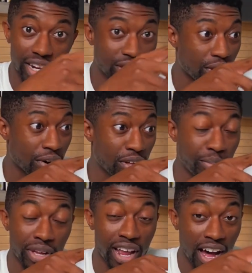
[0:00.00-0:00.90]
and it's already
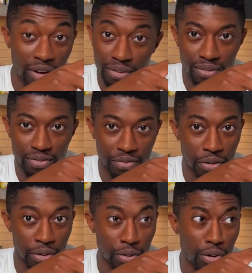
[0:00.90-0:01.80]
been out
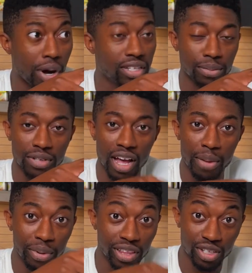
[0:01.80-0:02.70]
for quite some time,
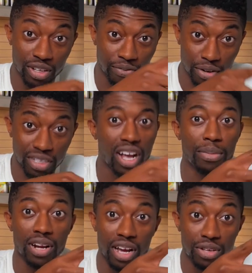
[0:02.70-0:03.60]
but this is the first time
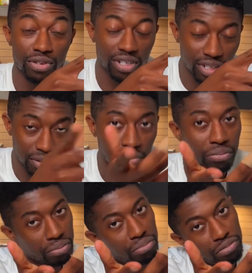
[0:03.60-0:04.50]
that I used it.
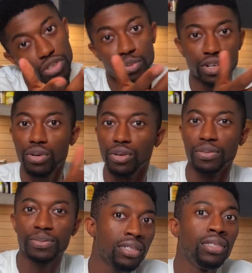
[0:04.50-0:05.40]
It's pretty cool.
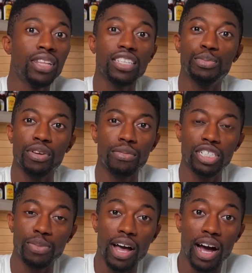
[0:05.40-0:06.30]
That's pretty
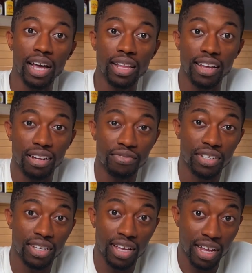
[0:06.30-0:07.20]
much my highlight of
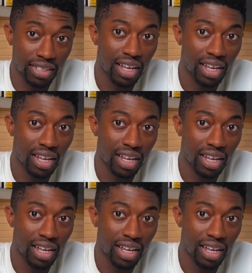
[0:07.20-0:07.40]
CES.